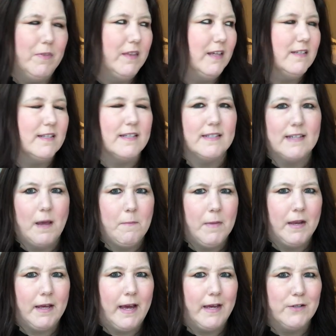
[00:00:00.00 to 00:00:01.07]
These are the same
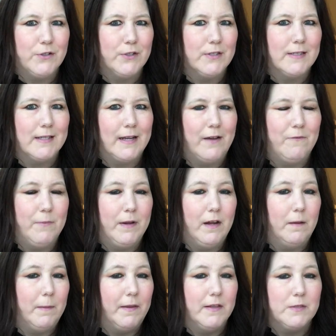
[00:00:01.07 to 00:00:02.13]
medications that I've been
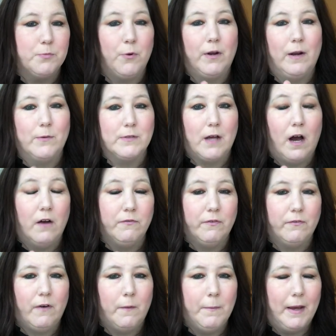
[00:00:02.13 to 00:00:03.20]
on. By this point, I was off
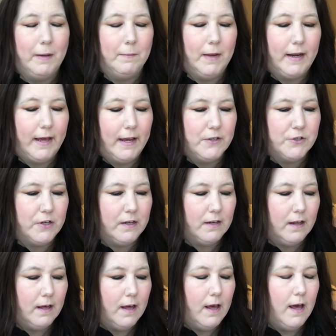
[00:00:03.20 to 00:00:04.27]
of all pain medication,
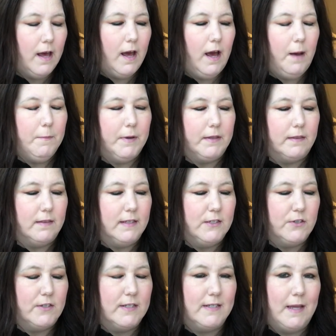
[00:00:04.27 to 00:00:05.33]
but
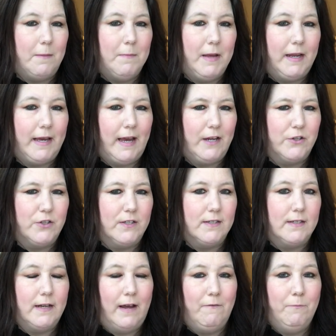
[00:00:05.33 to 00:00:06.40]
these are the same
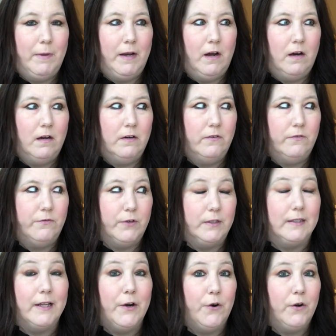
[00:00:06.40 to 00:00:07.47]
medications that I've been on for
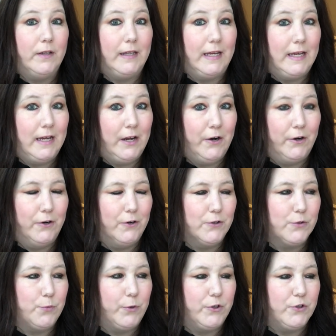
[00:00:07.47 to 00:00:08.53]
literally
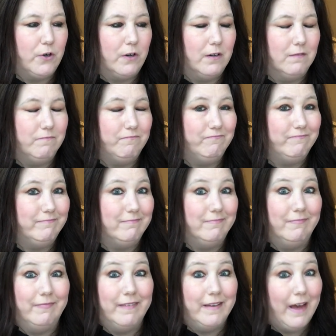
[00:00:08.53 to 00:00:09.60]
years, which are
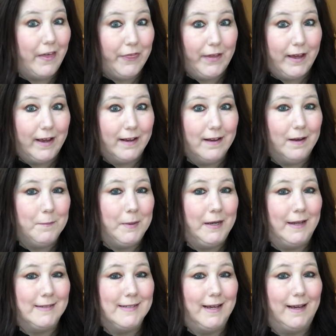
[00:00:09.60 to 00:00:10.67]
nothing. I mean,
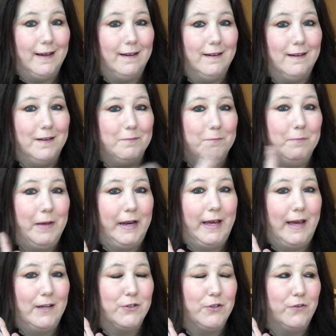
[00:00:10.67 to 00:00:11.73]
I take a
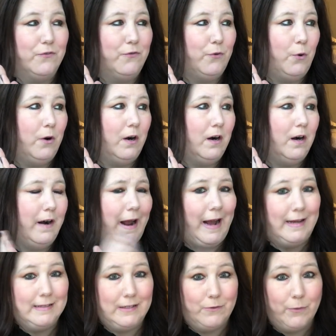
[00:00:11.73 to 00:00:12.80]
medication for
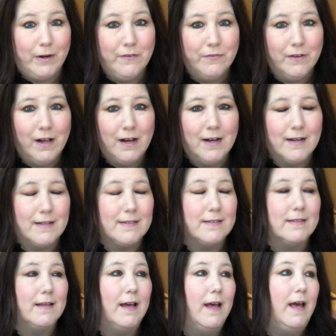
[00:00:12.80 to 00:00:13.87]
acid reflux.